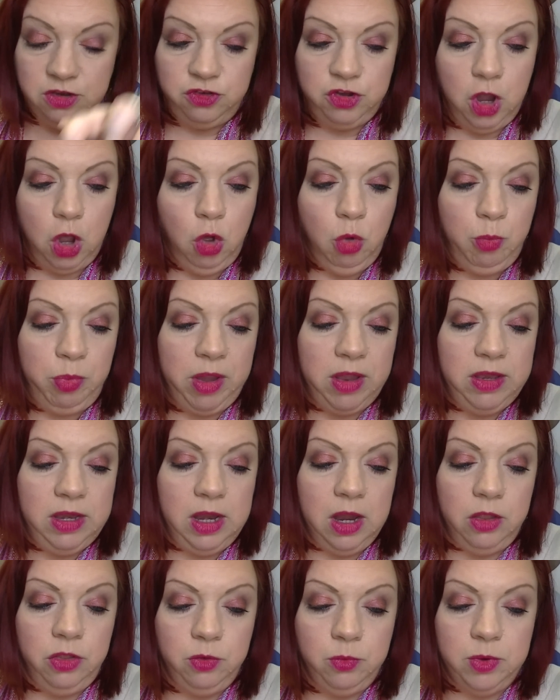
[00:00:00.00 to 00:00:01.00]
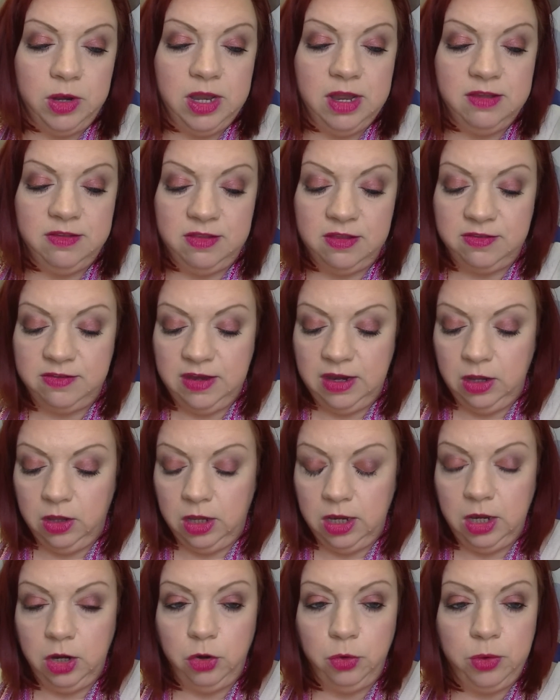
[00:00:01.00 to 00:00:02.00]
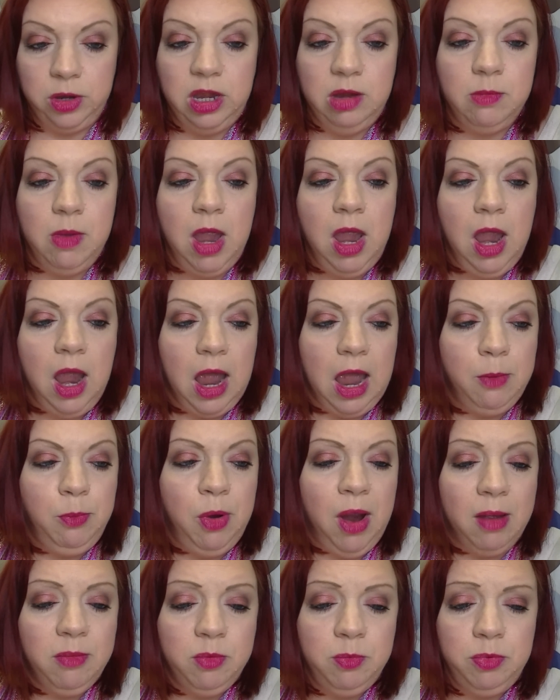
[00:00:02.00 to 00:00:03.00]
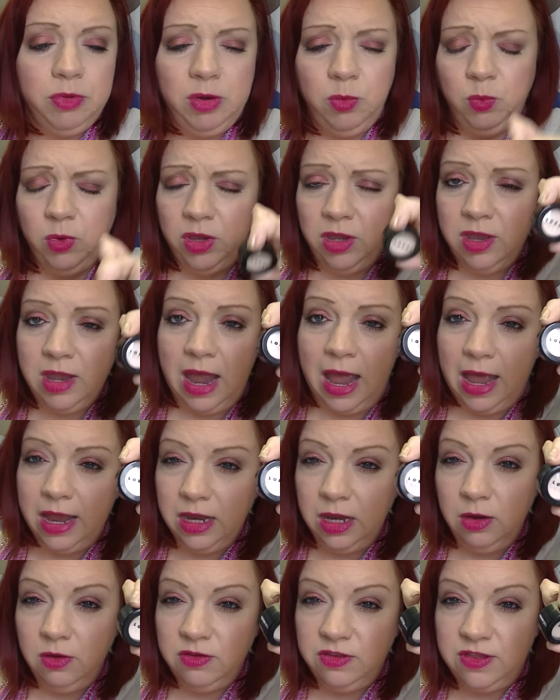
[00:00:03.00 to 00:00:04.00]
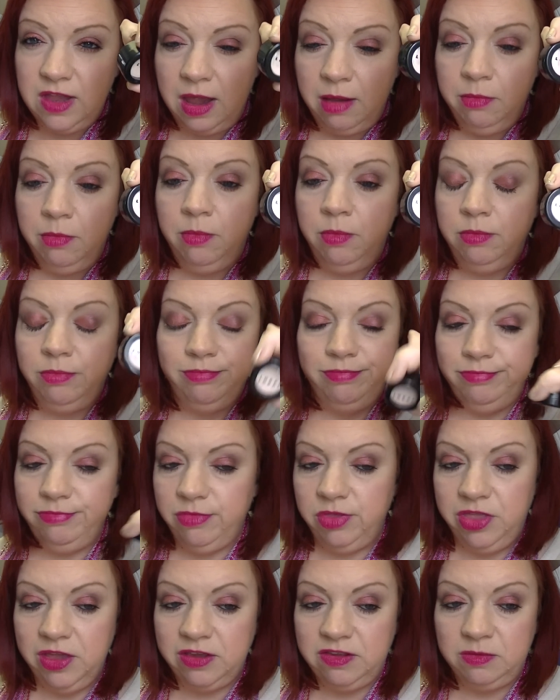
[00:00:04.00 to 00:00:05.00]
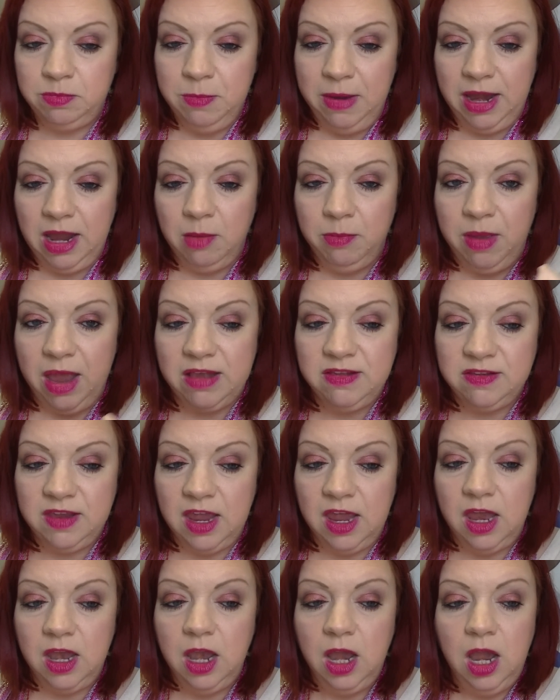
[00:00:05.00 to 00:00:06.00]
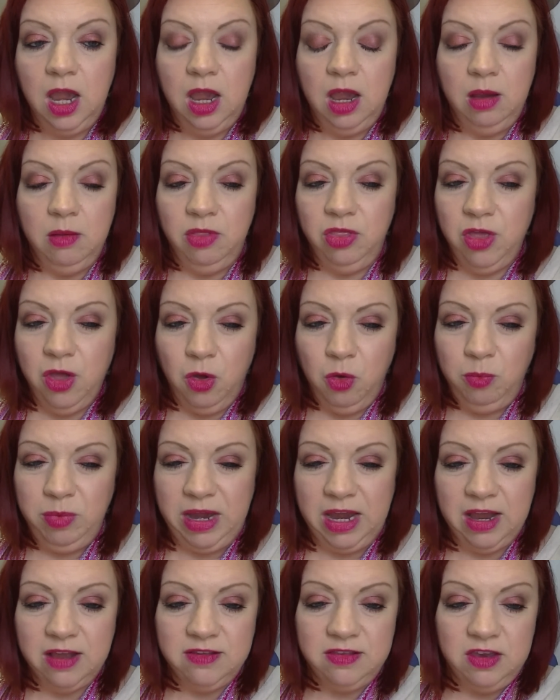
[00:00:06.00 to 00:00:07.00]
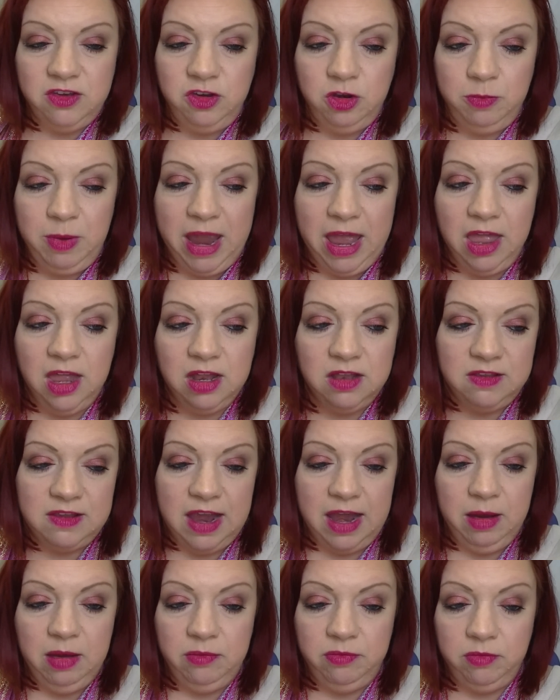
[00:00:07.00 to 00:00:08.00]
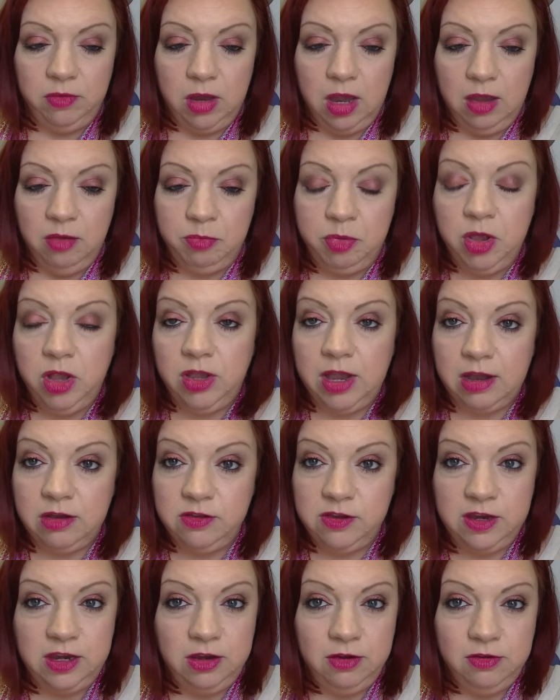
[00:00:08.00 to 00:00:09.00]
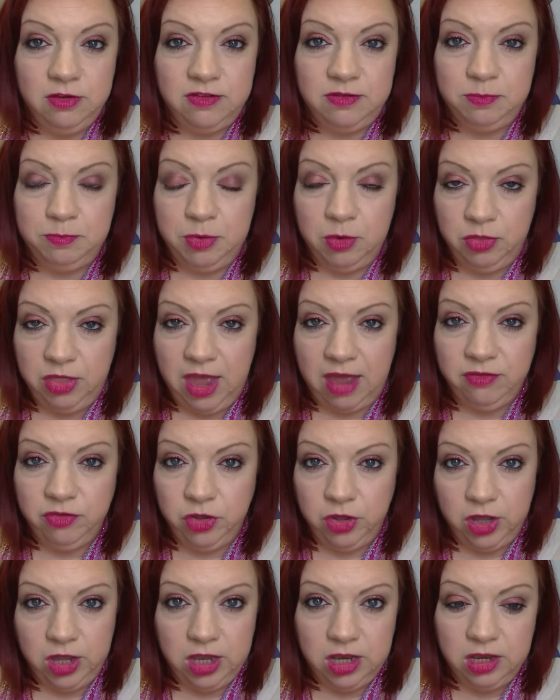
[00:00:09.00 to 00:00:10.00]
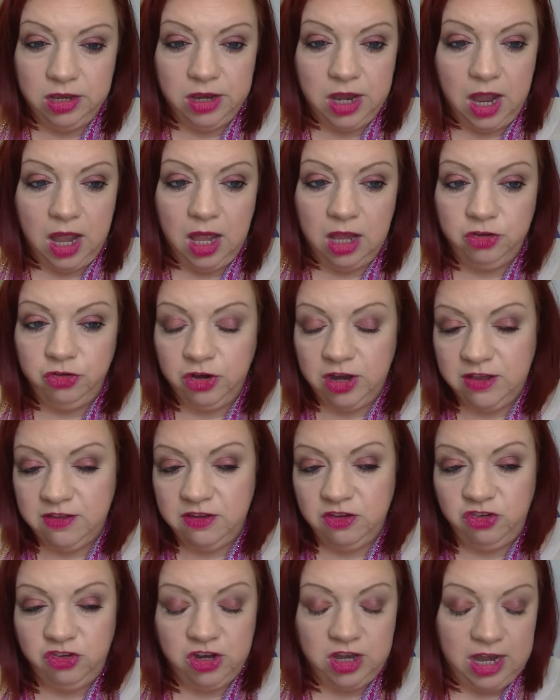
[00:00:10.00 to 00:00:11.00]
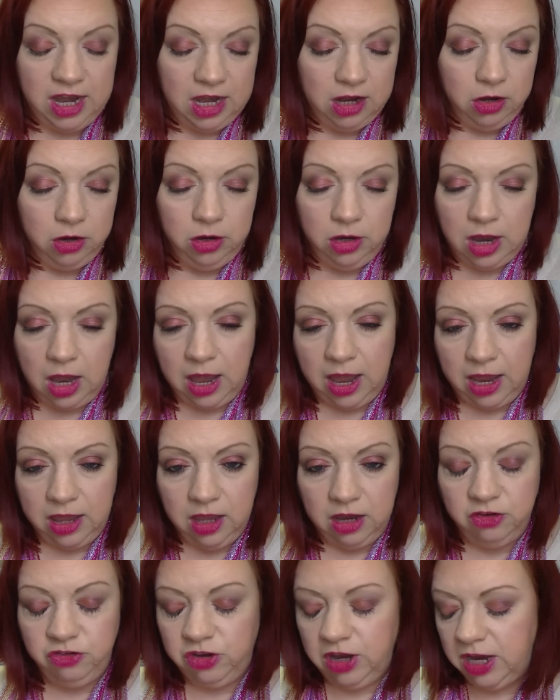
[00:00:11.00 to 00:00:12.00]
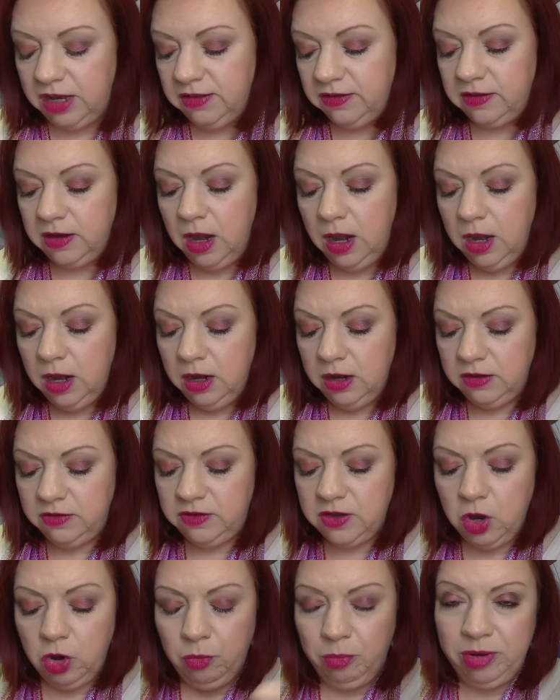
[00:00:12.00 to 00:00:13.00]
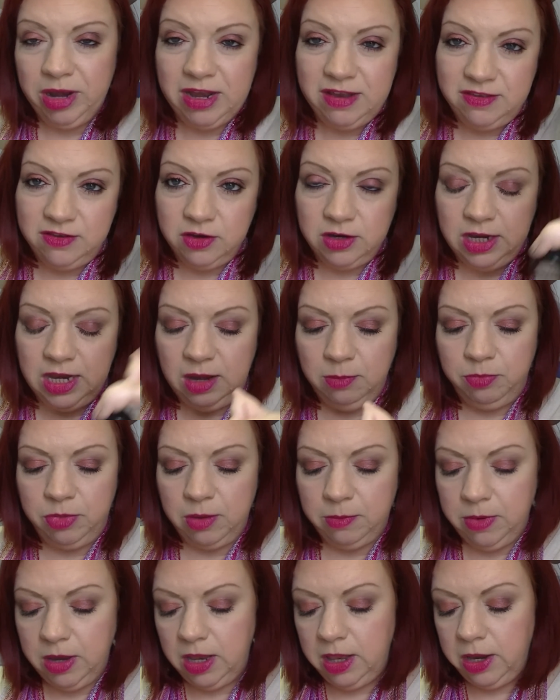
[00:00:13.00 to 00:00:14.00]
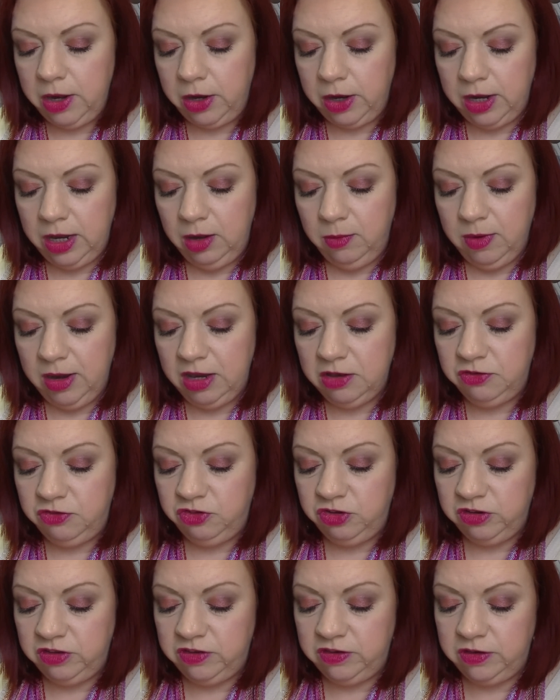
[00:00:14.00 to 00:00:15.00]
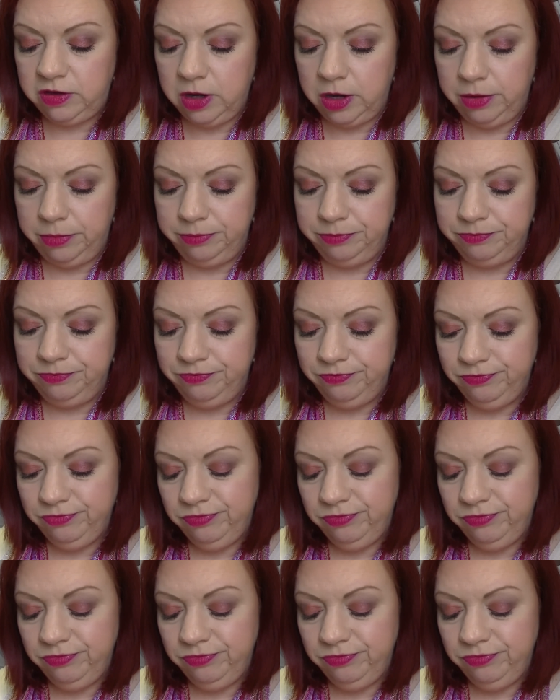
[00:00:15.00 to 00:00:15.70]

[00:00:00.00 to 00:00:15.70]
taupe and the other one is the single in cream. I probably will not use them this makeup basket though because the two palettes I, I pulled out to use both have good uh, transition and highlight shades. So, but I still keep them in there anyways just um,